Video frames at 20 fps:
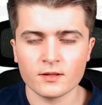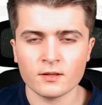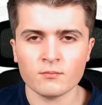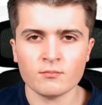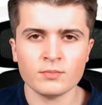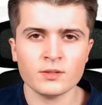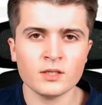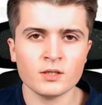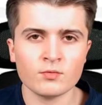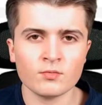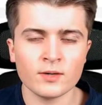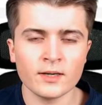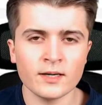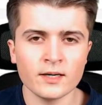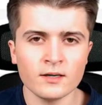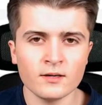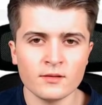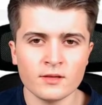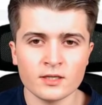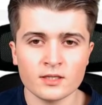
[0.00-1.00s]
Be
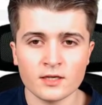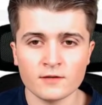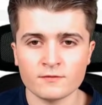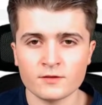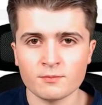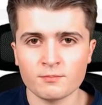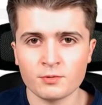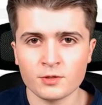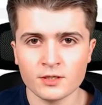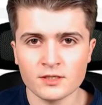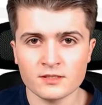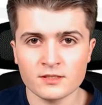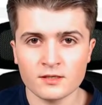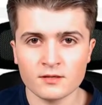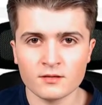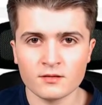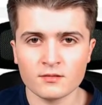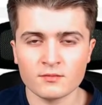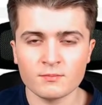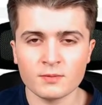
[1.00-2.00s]
aware that after
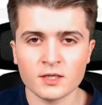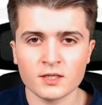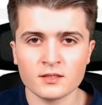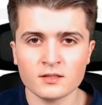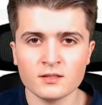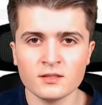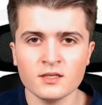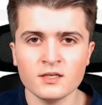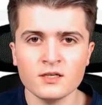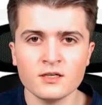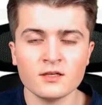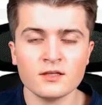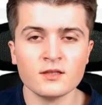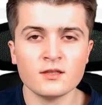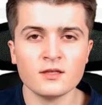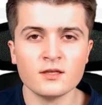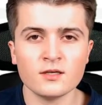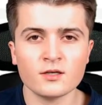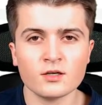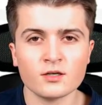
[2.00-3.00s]
pressing the button,
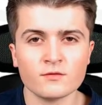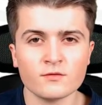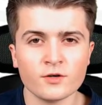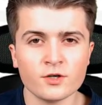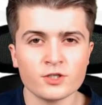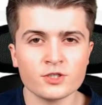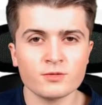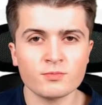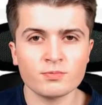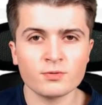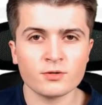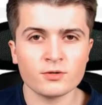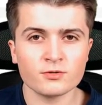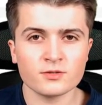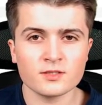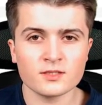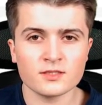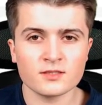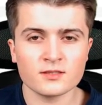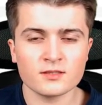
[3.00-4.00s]
the conversion
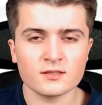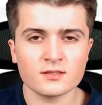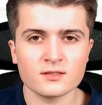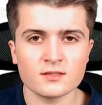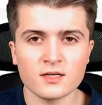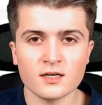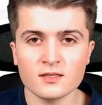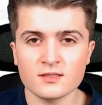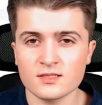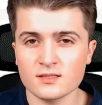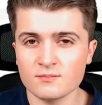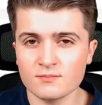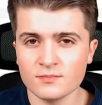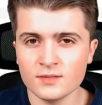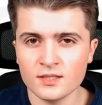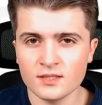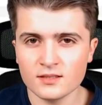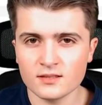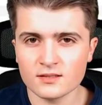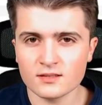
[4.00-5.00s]
process starts
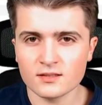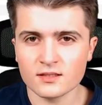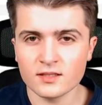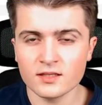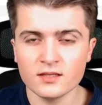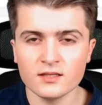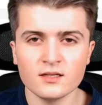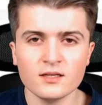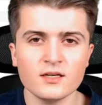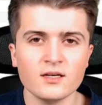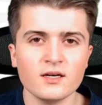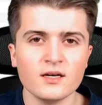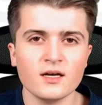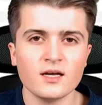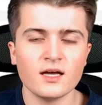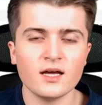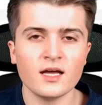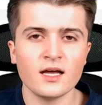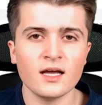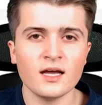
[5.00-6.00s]
immediately
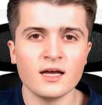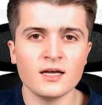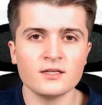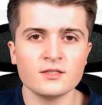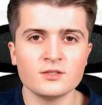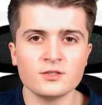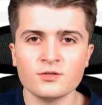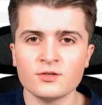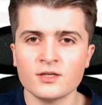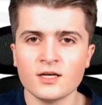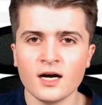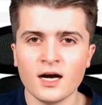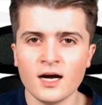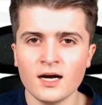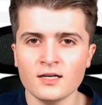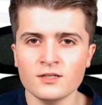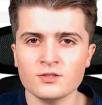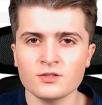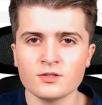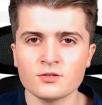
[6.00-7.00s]
and you
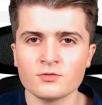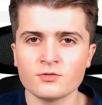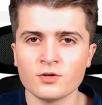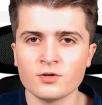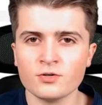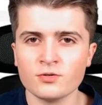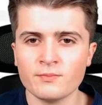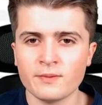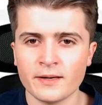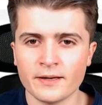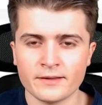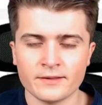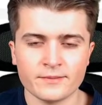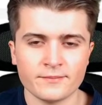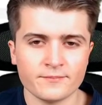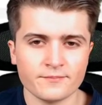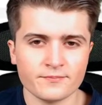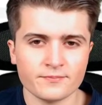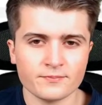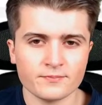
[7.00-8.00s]
can't roll back.
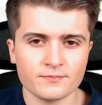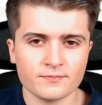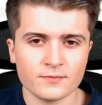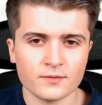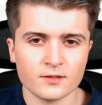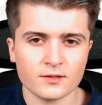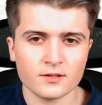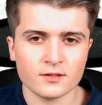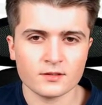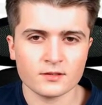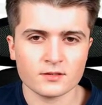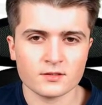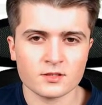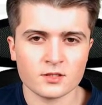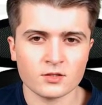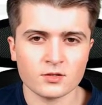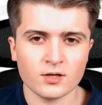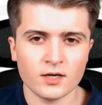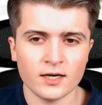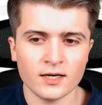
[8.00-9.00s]

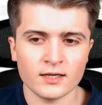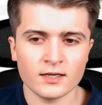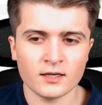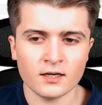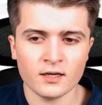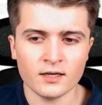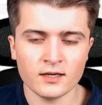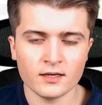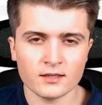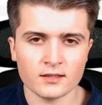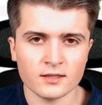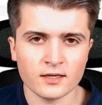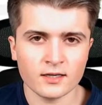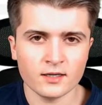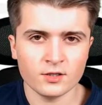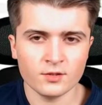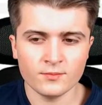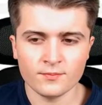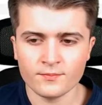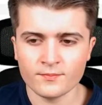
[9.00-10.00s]
So I click it
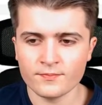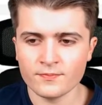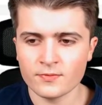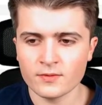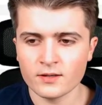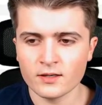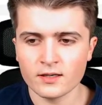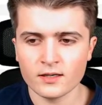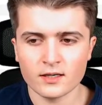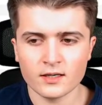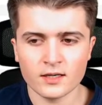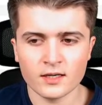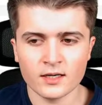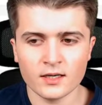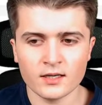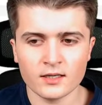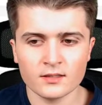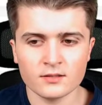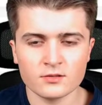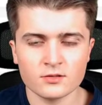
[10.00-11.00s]
now,
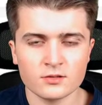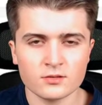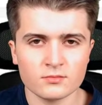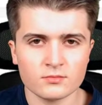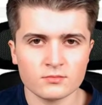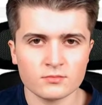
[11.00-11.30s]
and